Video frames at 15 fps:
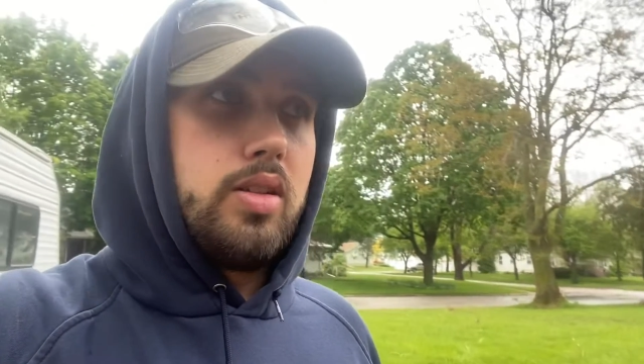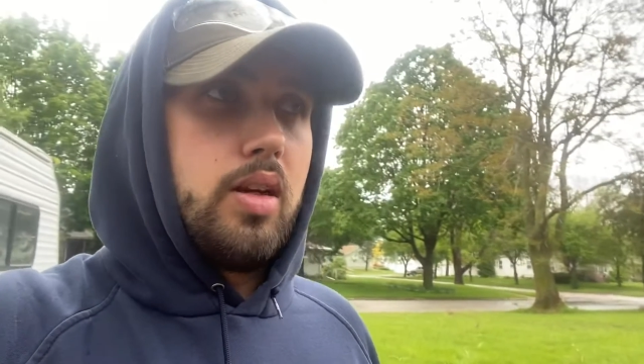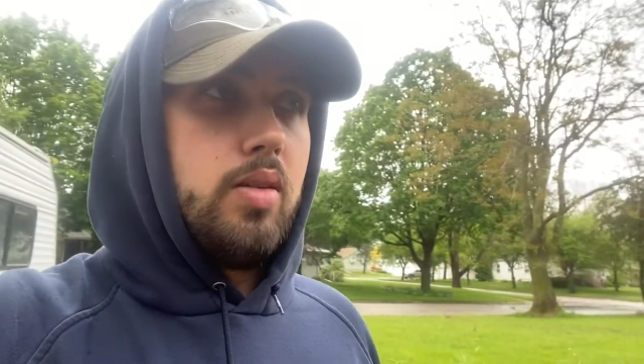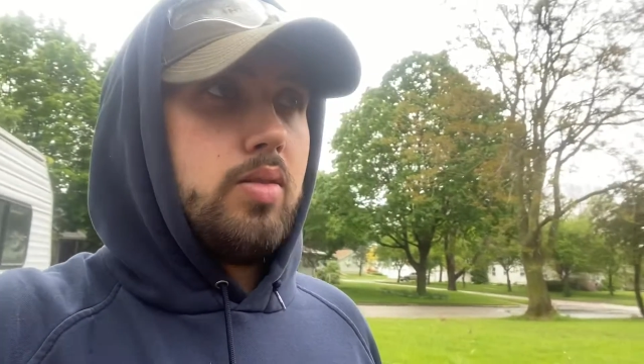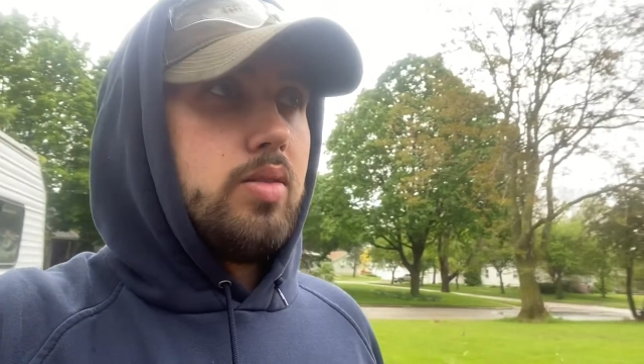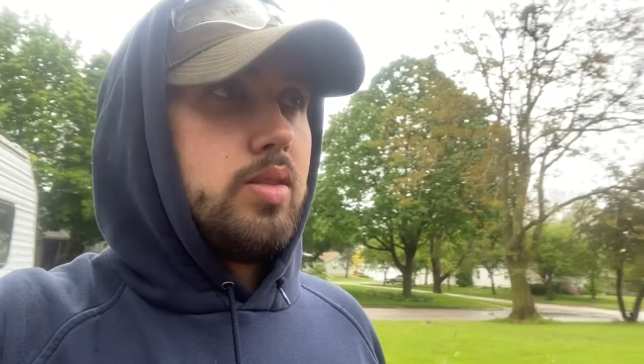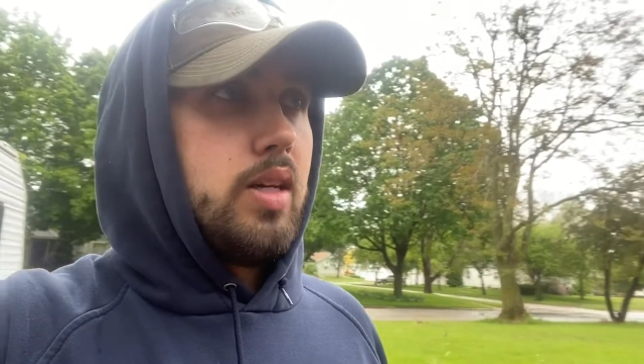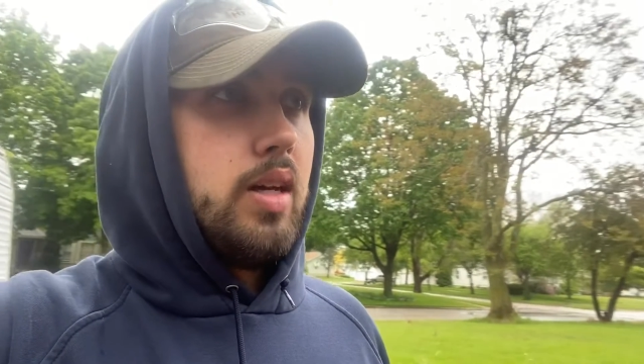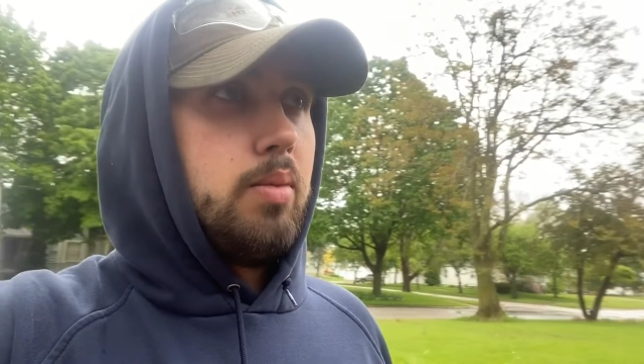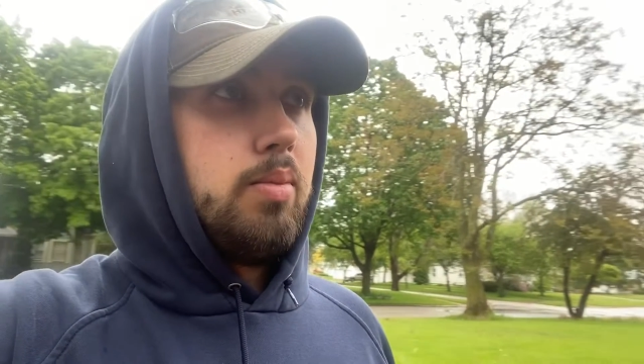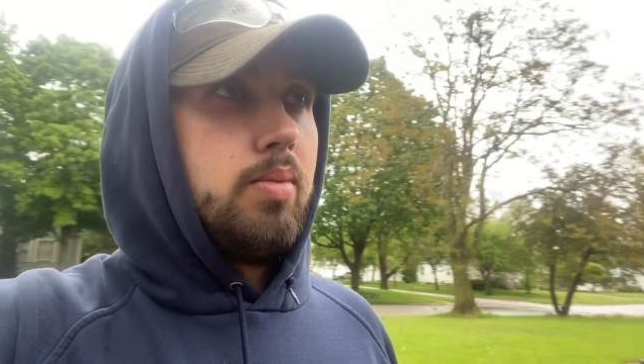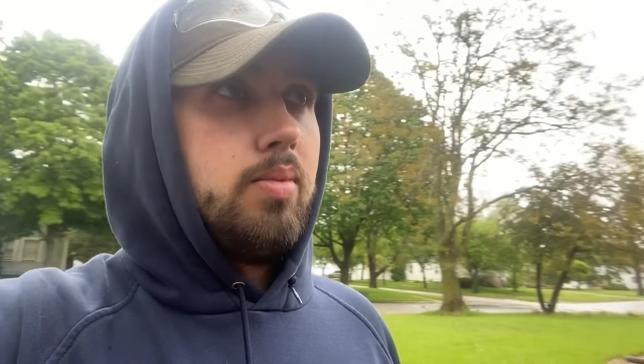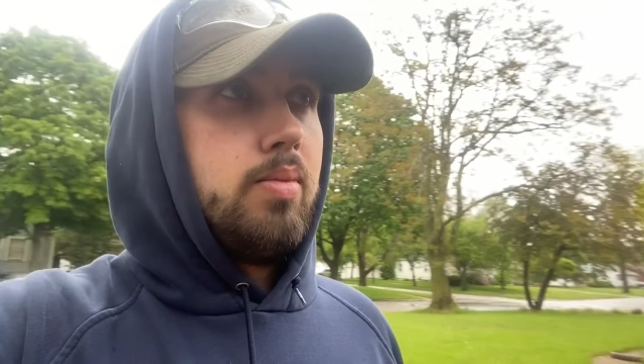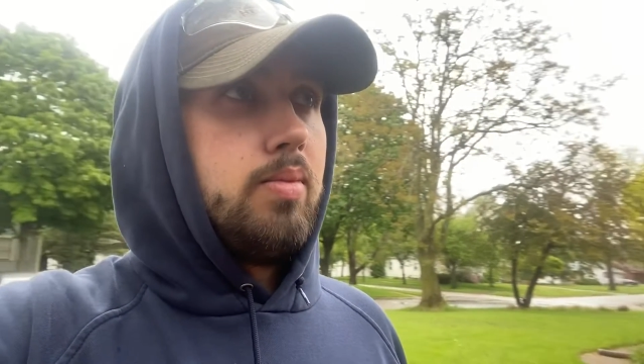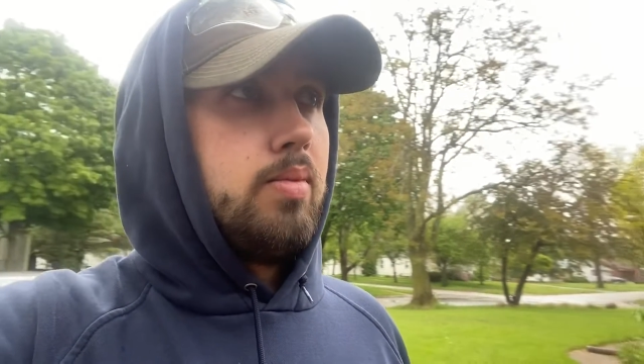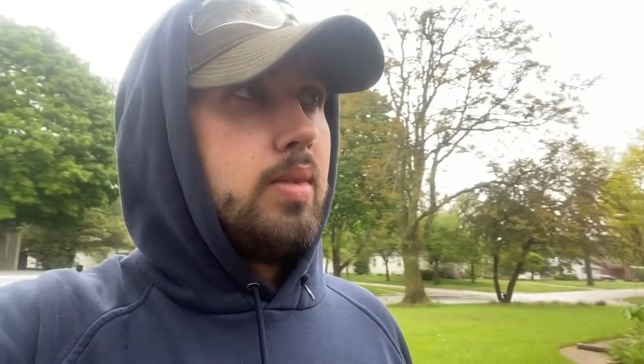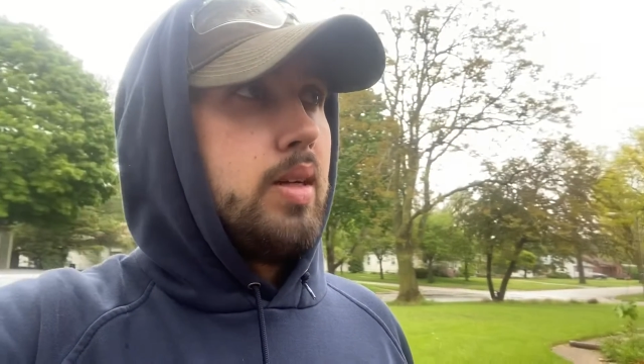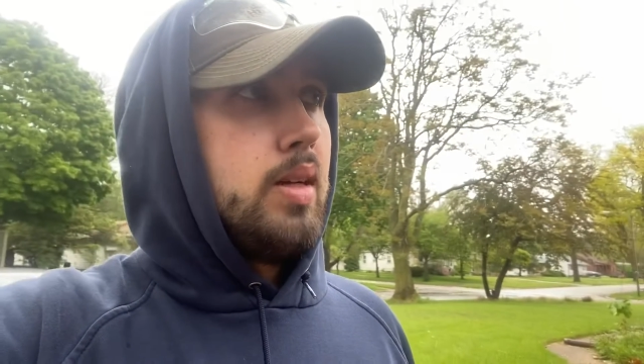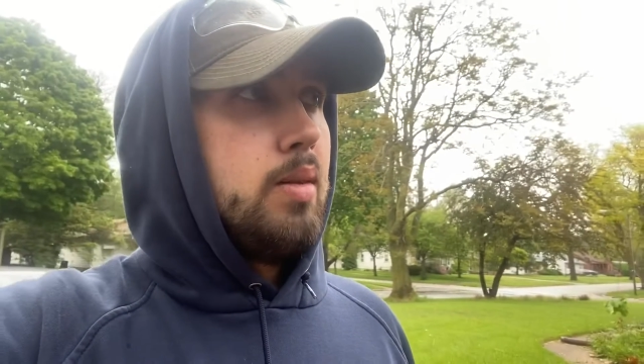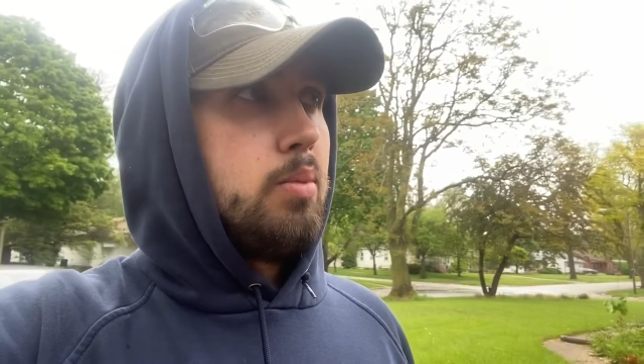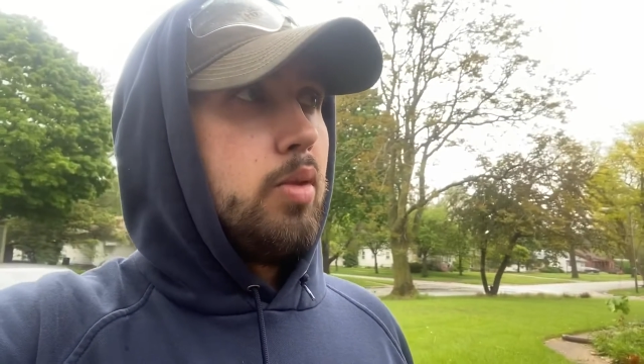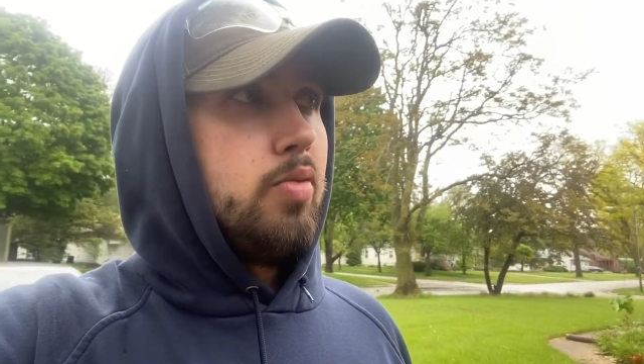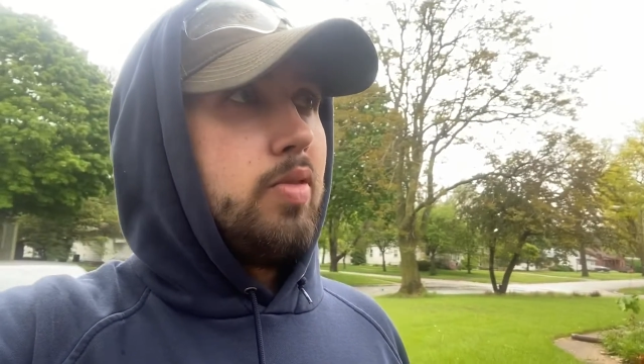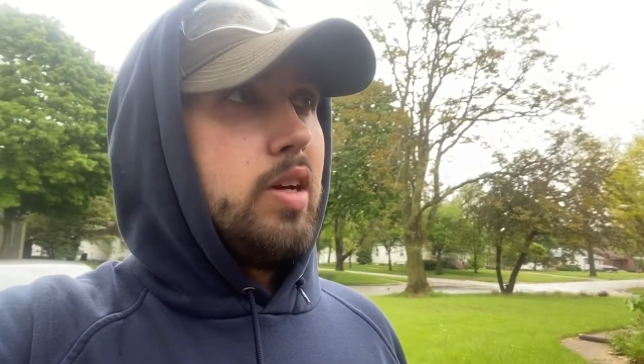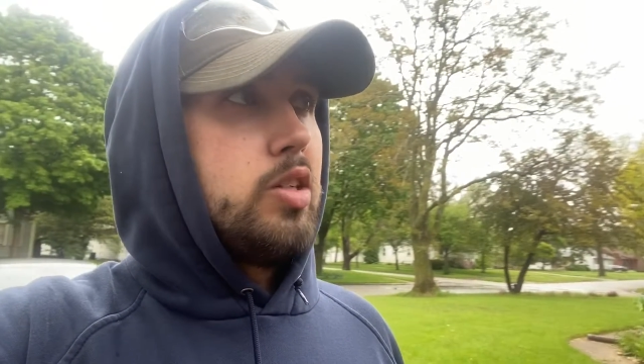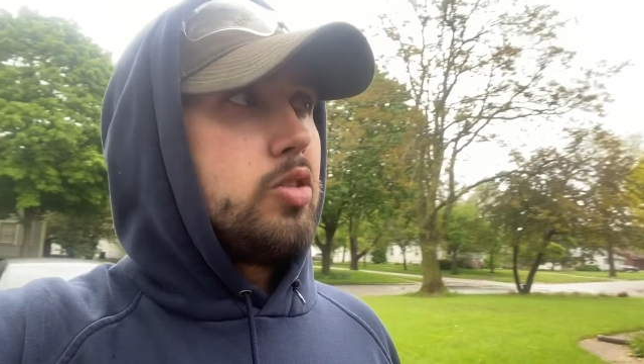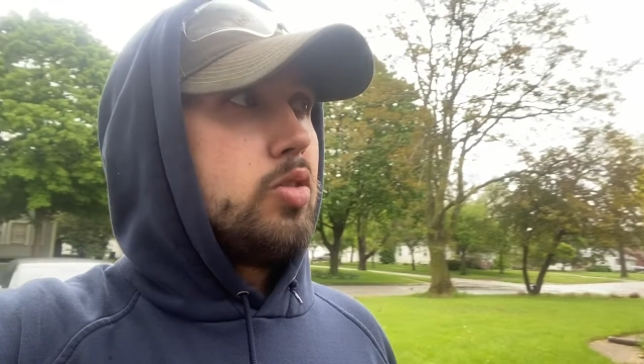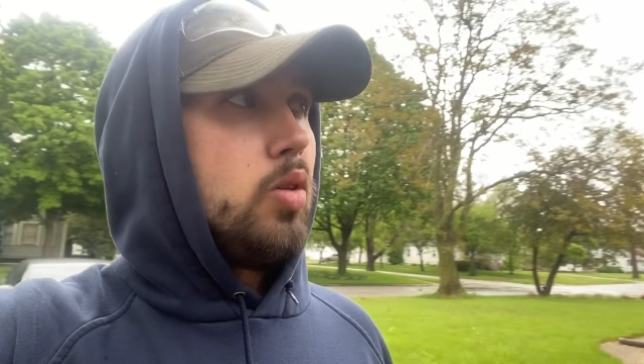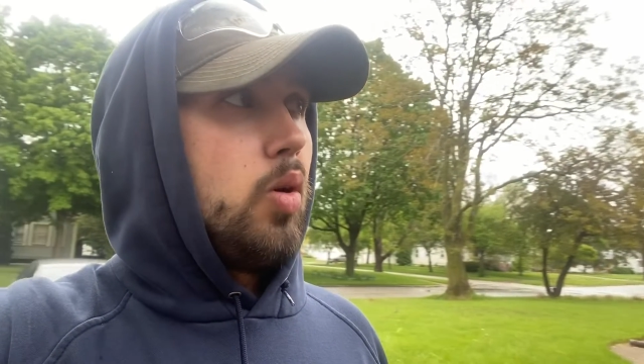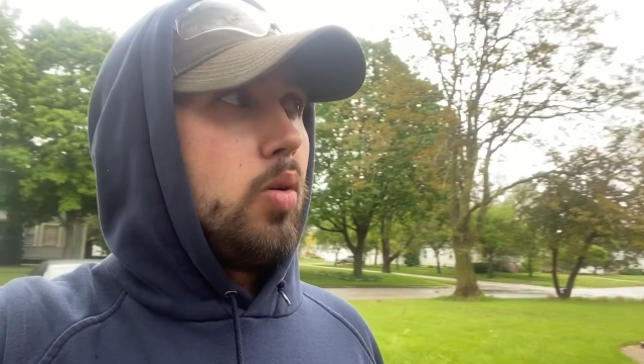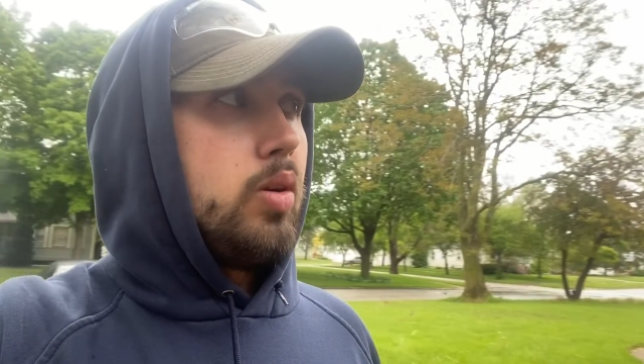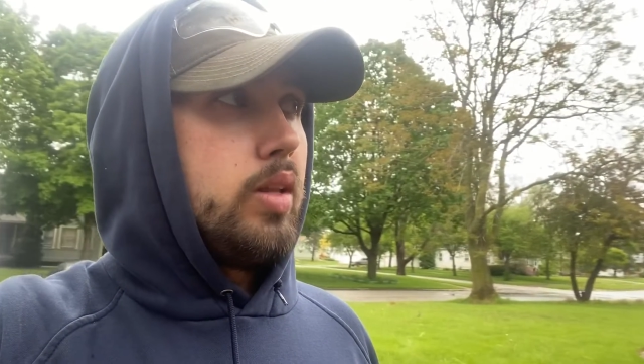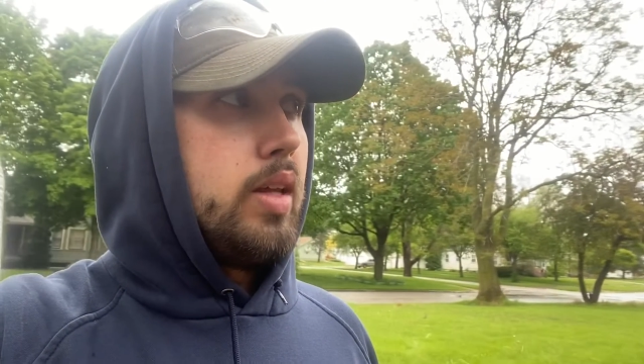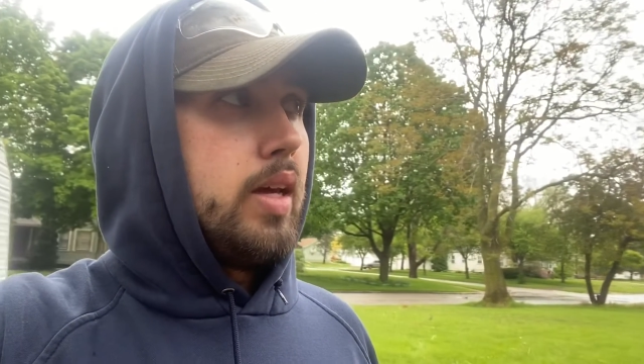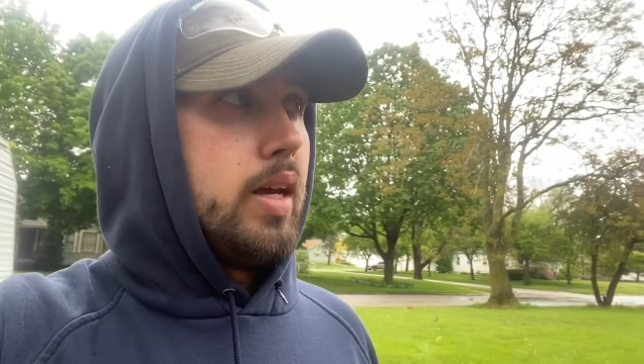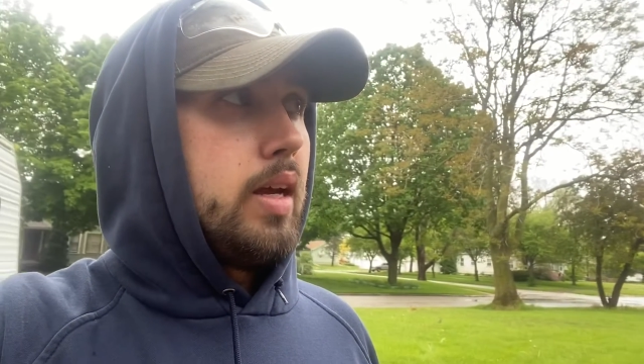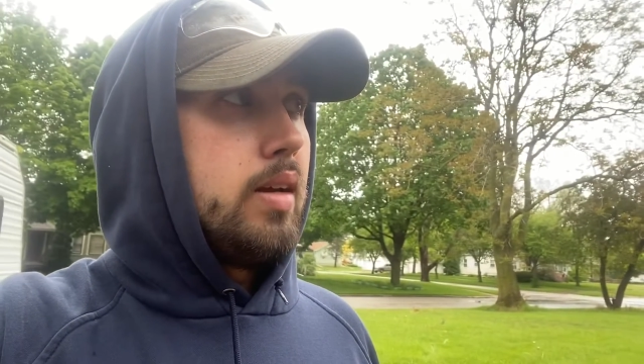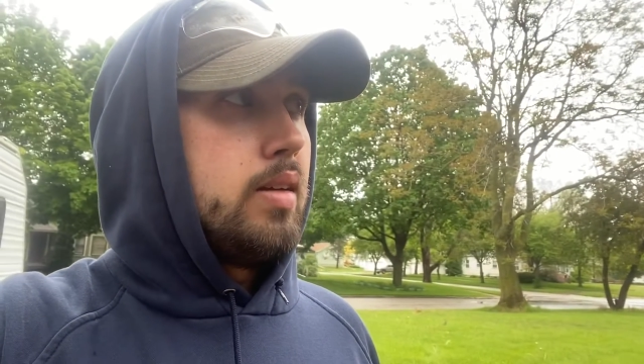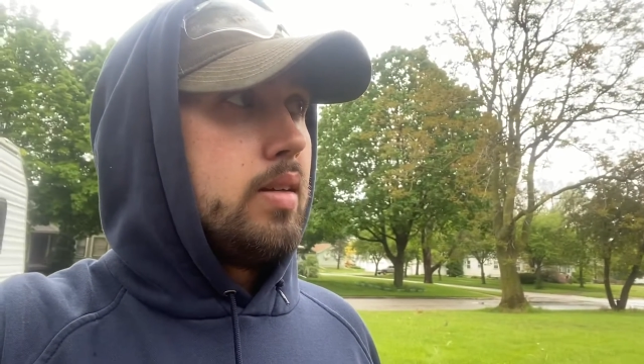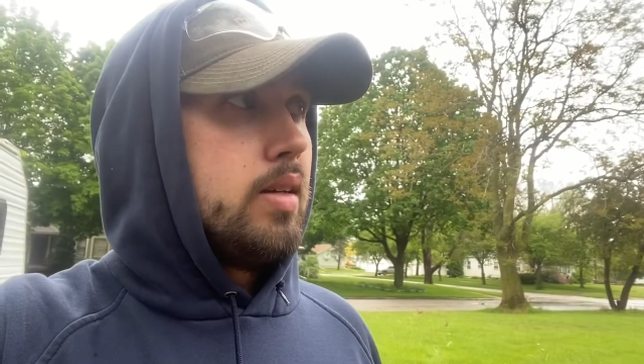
I wouldn't say I'm professional or anything,